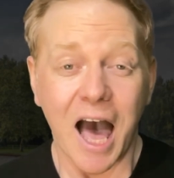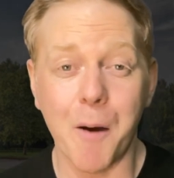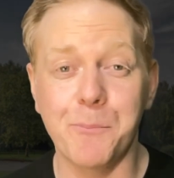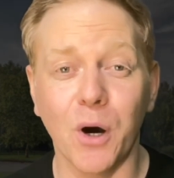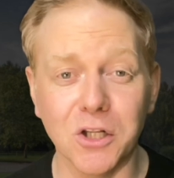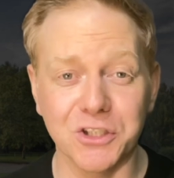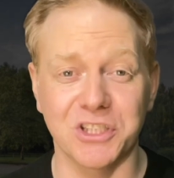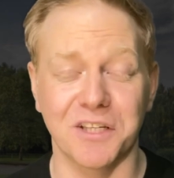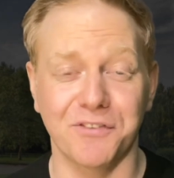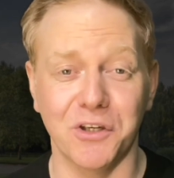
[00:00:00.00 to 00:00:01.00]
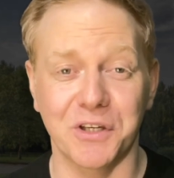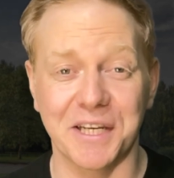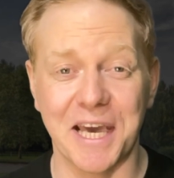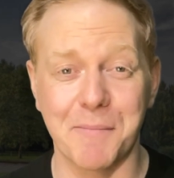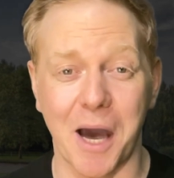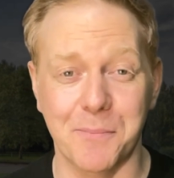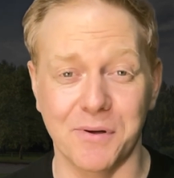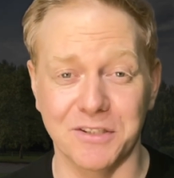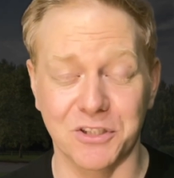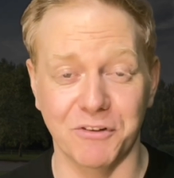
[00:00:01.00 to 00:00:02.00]
Apologies if you can hear my
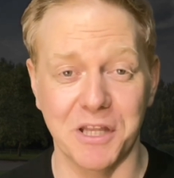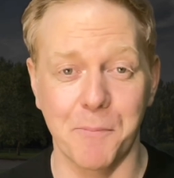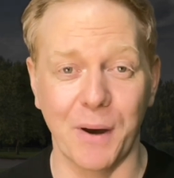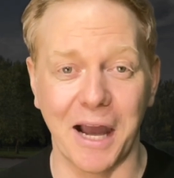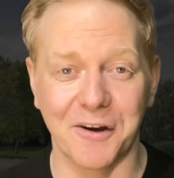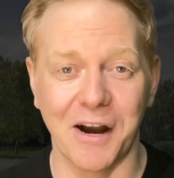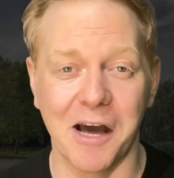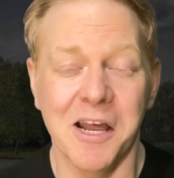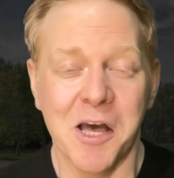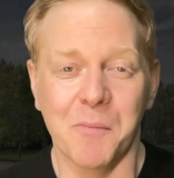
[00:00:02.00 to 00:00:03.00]
printer in the background,